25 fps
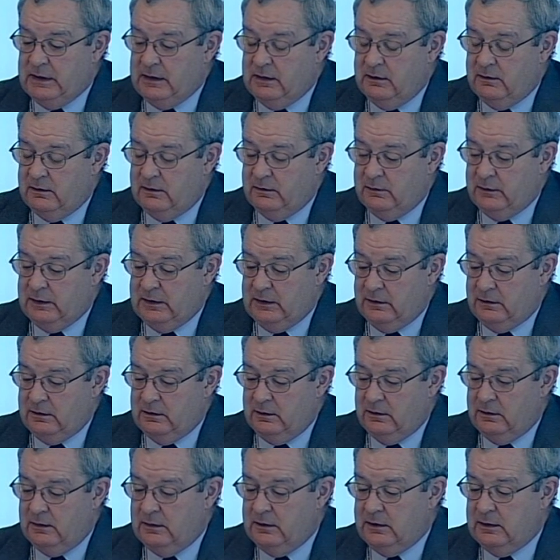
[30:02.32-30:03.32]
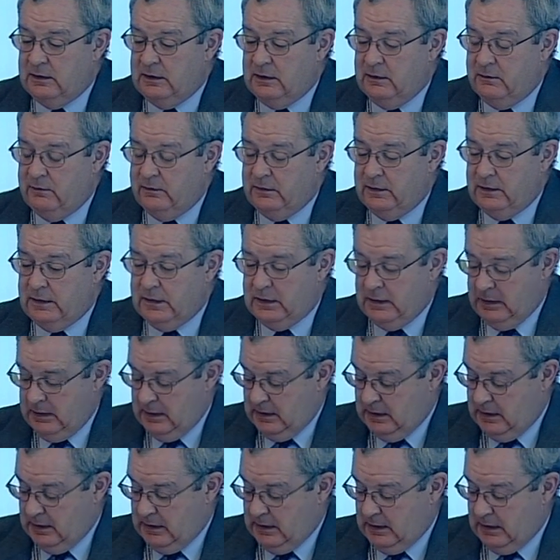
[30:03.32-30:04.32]
of the features that
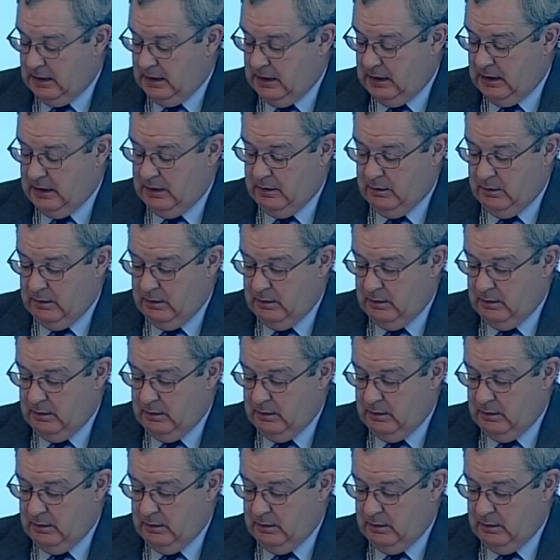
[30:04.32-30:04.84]
I've